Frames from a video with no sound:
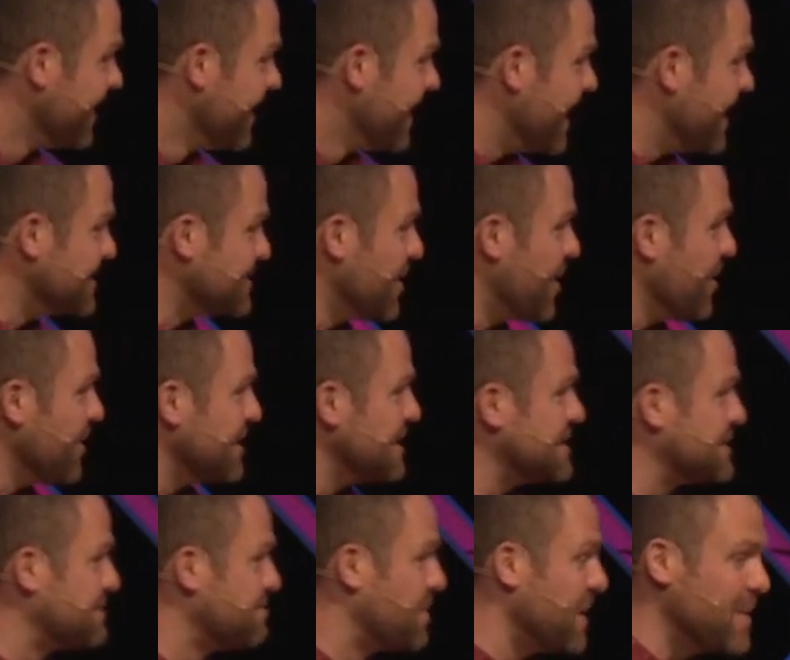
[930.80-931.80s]
as all
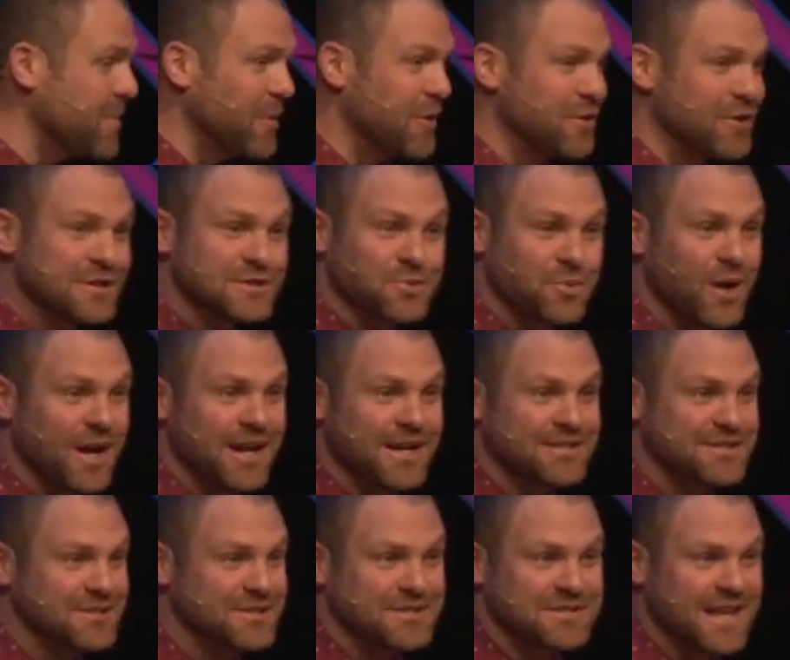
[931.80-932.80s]
these people in their
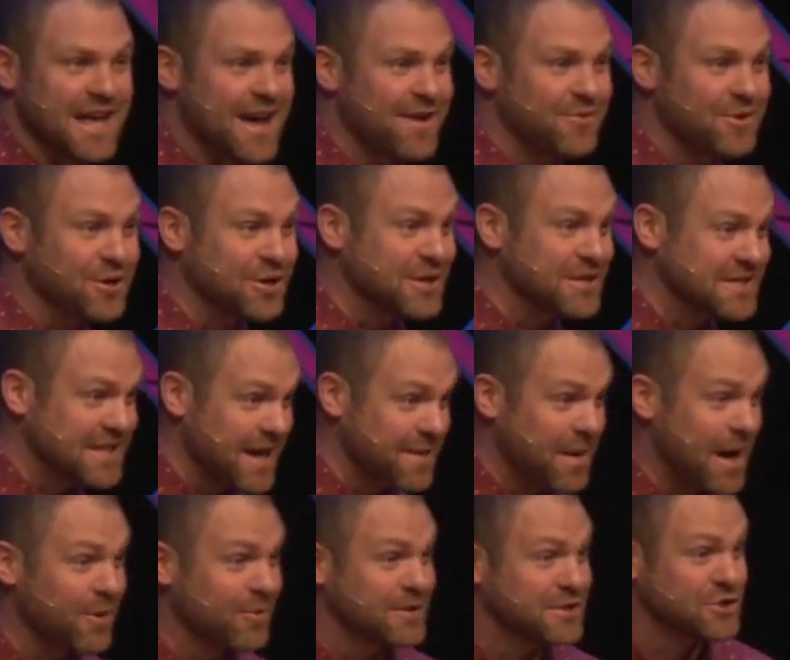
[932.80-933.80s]
20s are just having a good time.
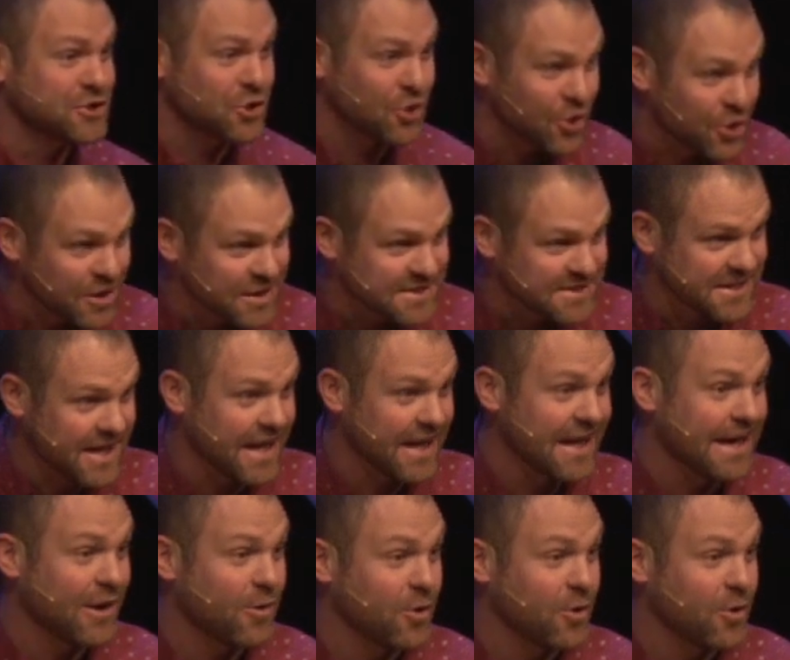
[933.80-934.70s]
I would turn aside and I